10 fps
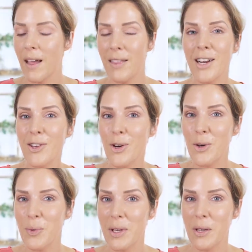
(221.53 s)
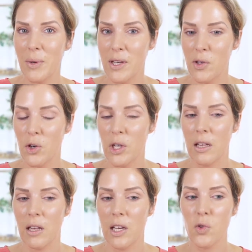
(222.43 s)
And then I started really
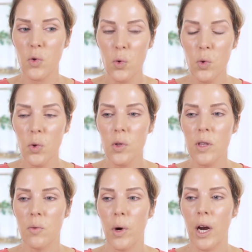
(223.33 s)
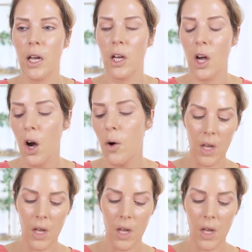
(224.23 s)
researching like schools and where I could go.